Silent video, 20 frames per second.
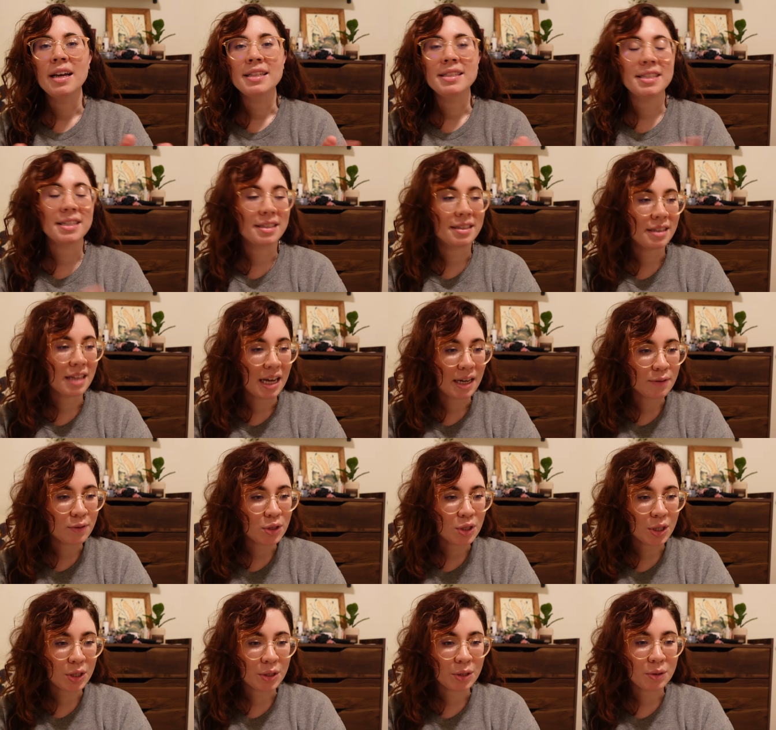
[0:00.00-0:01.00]
did the live
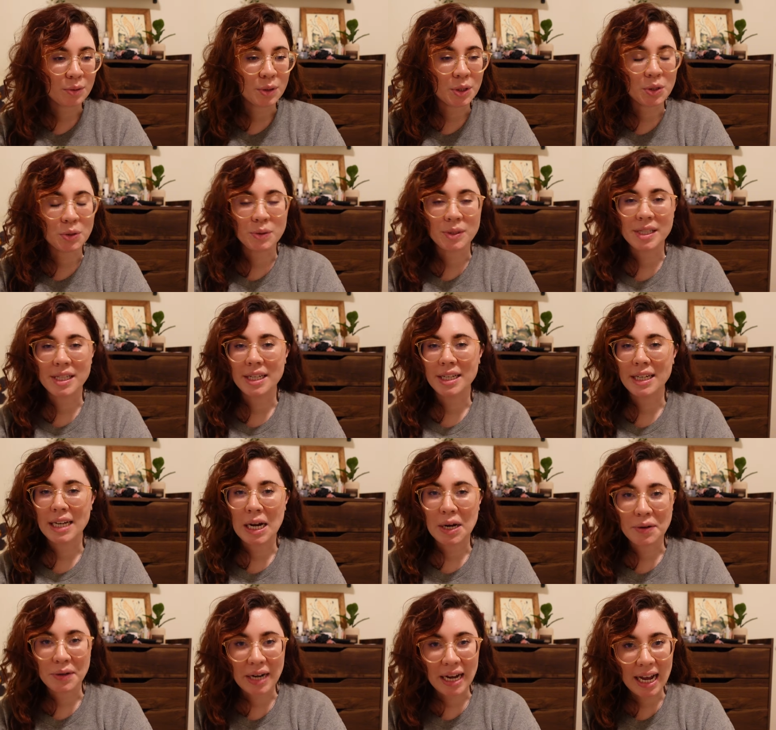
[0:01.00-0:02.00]
show, which was like an
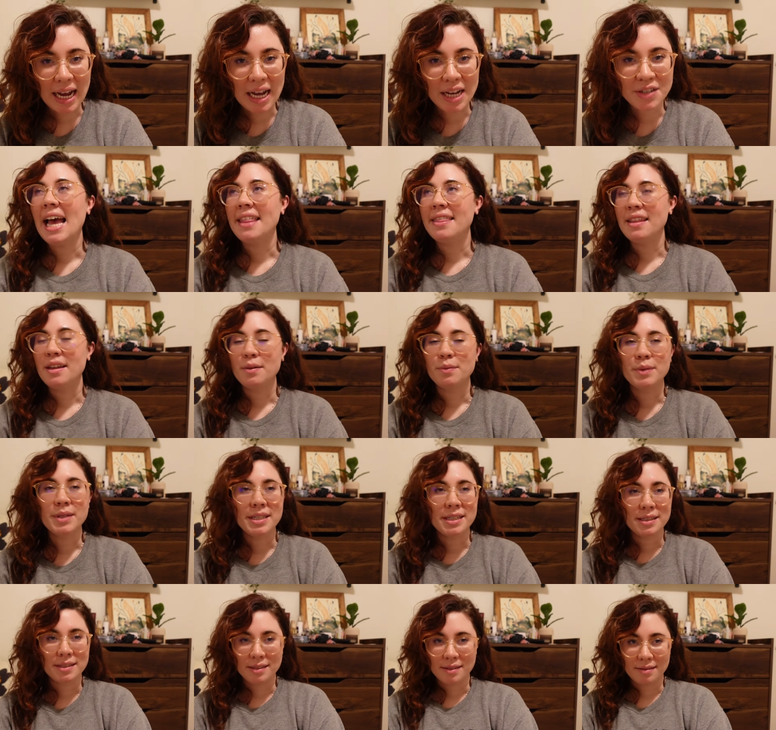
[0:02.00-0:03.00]
hour and a half, and then
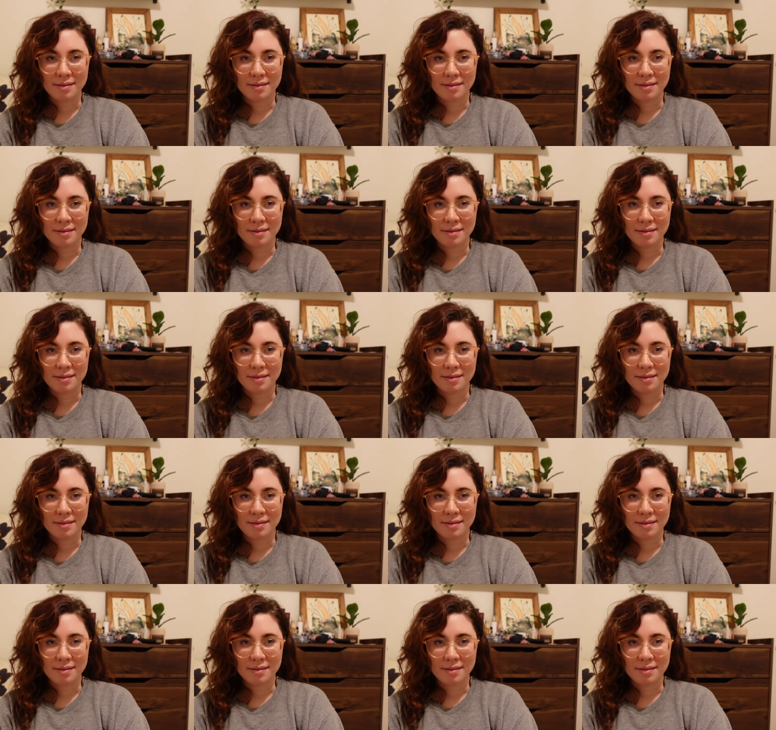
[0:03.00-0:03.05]
we